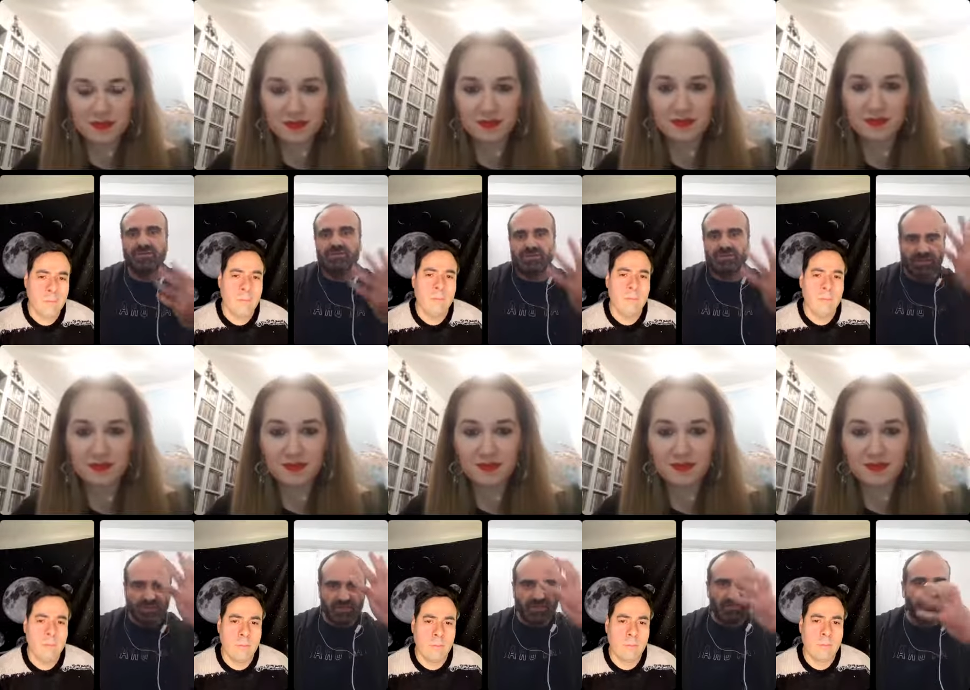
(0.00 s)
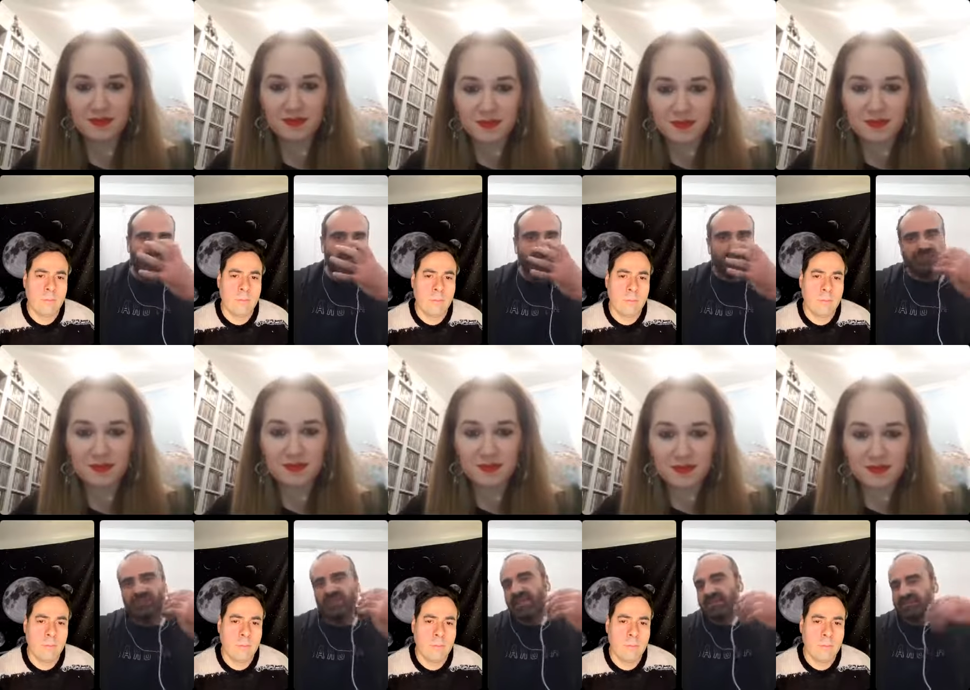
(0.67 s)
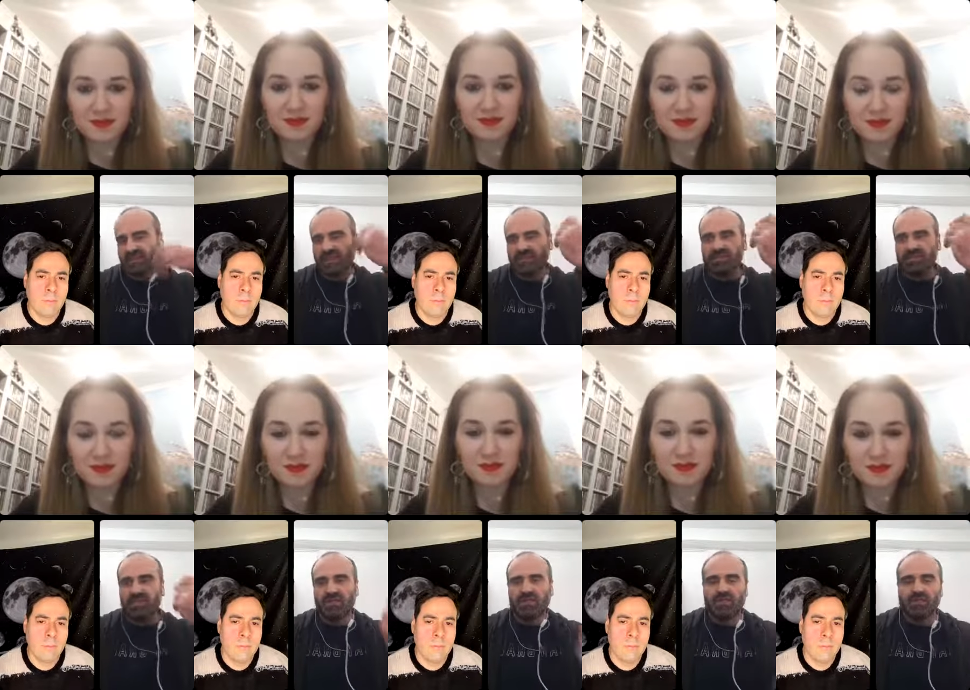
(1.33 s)
Speaker 1: you see the, the, the, face, and
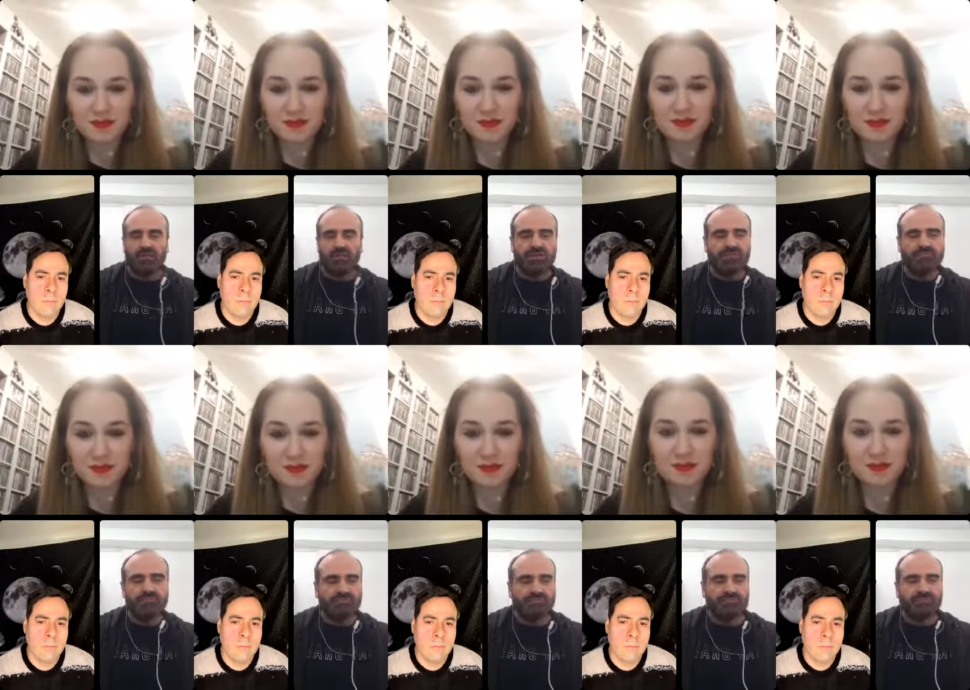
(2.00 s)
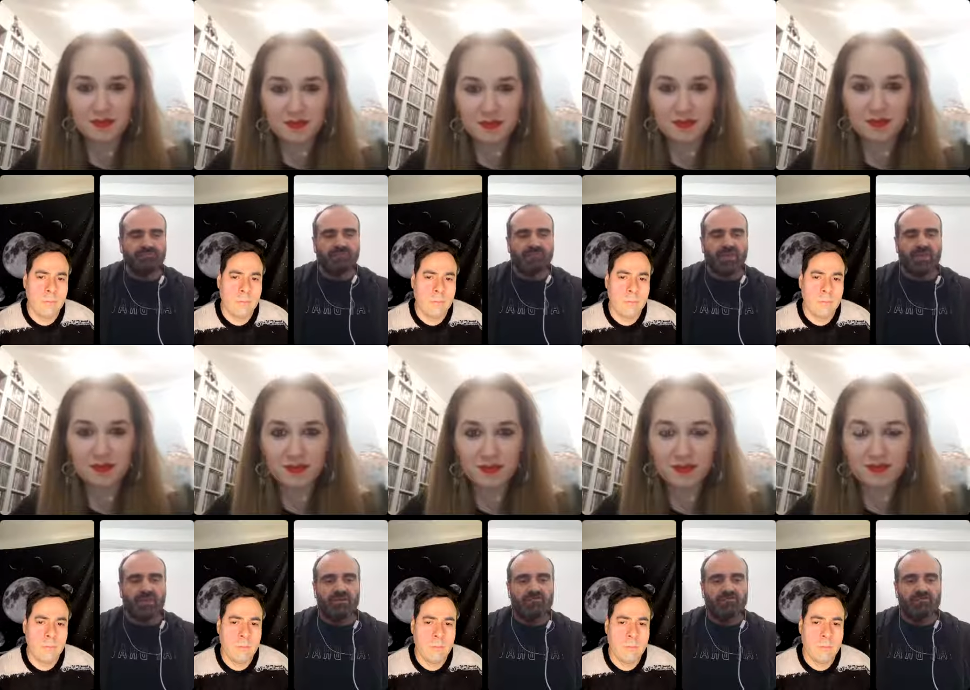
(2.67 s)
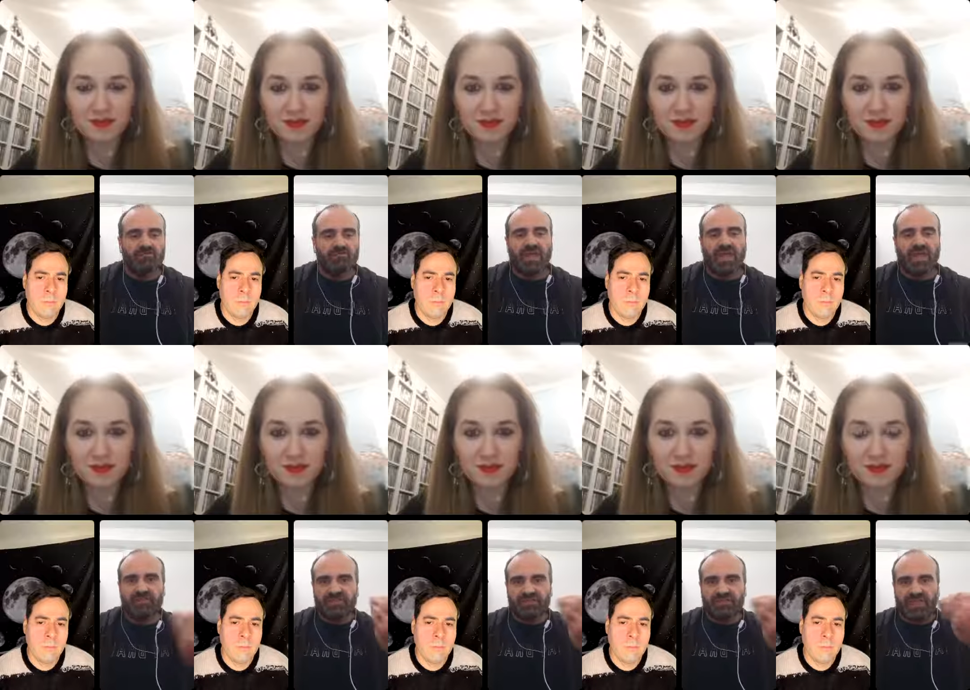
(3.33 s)
we do uh,
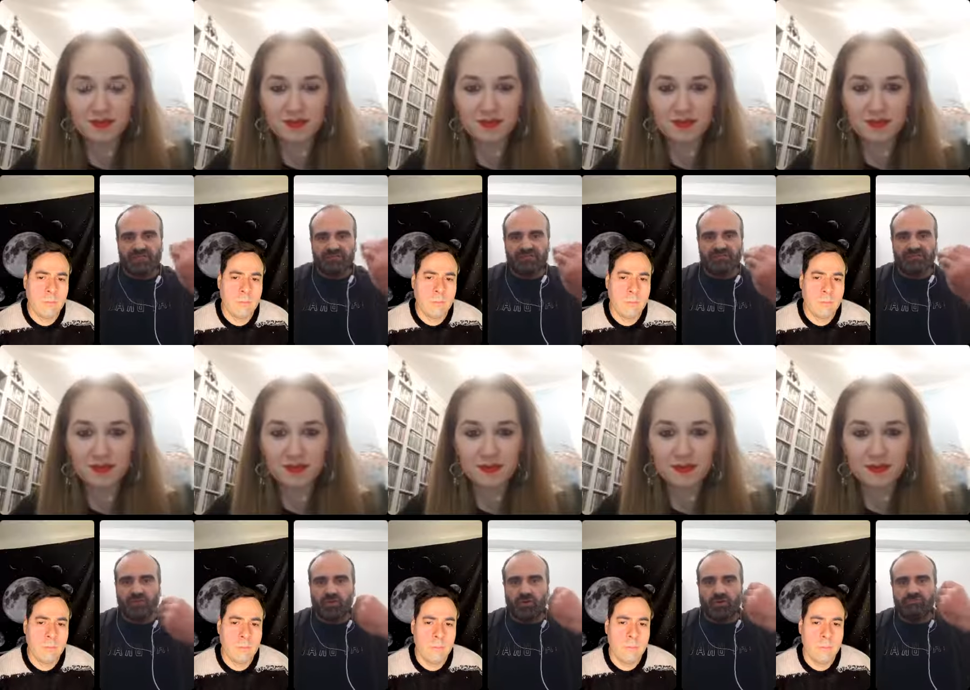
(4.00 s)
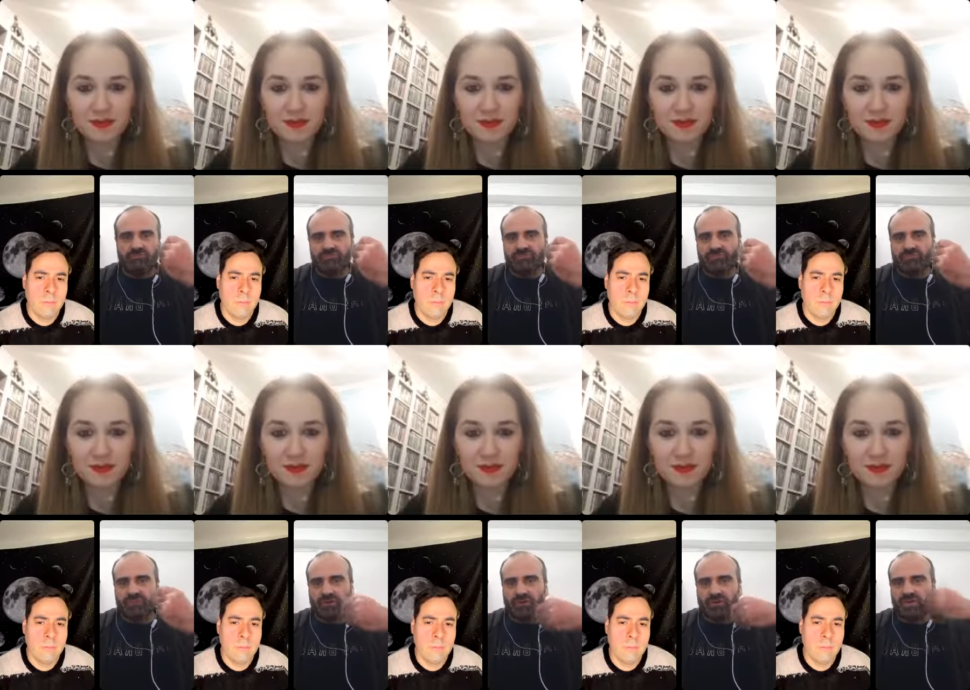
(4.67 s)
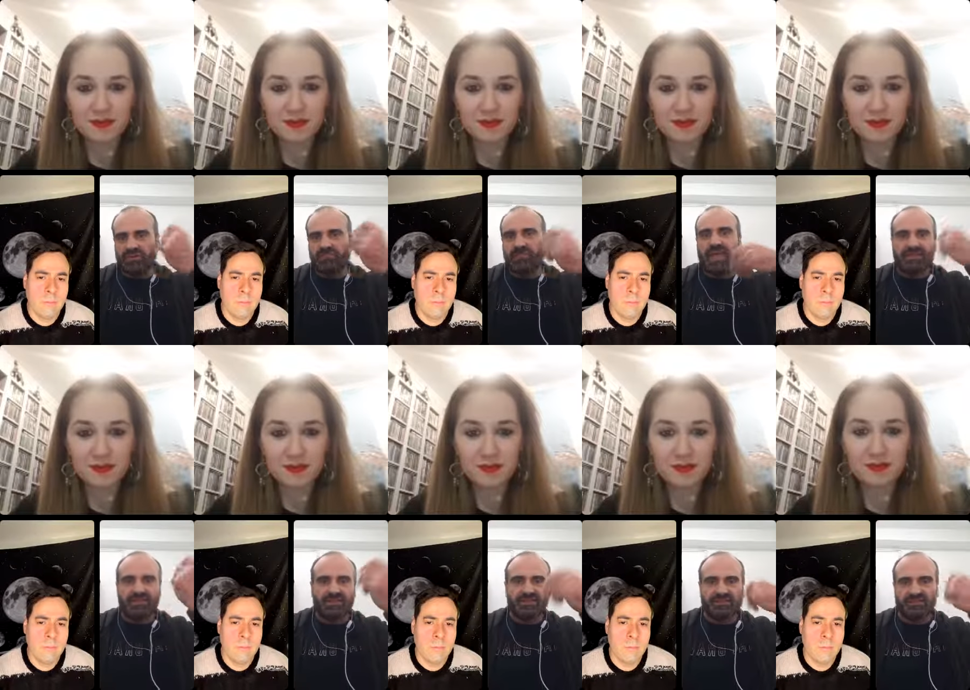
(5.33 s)
advertisement for for
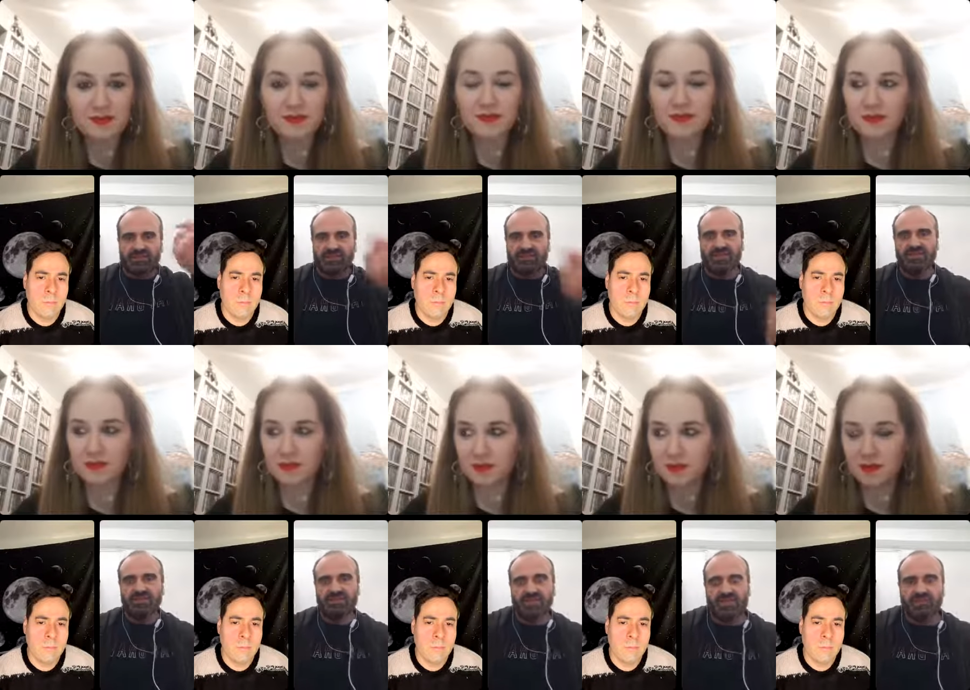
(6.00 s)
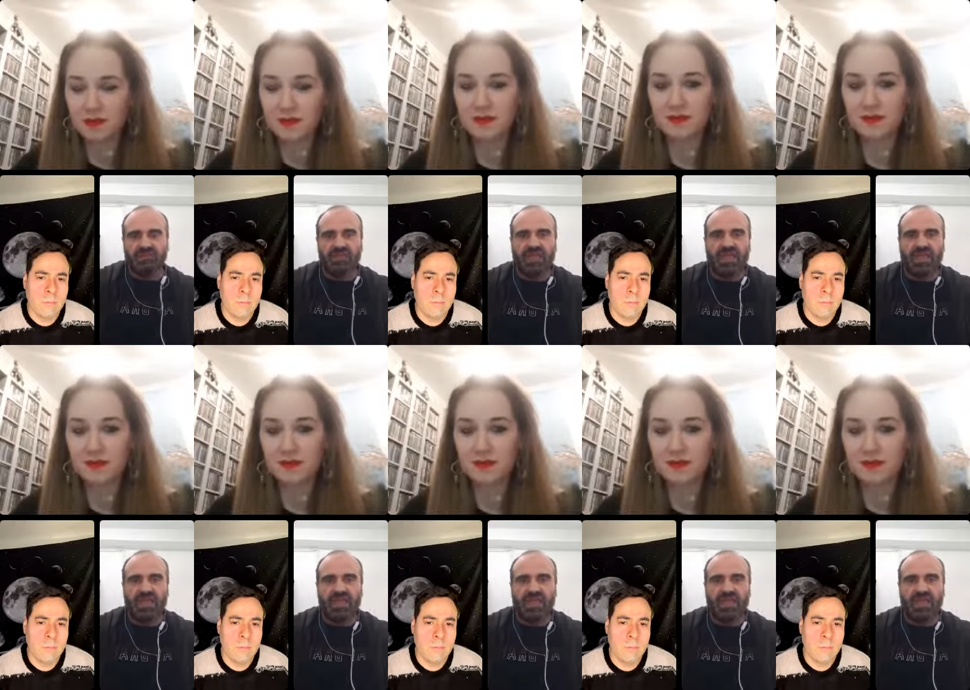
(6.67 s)
cosmetics and these uh, mm-hmm.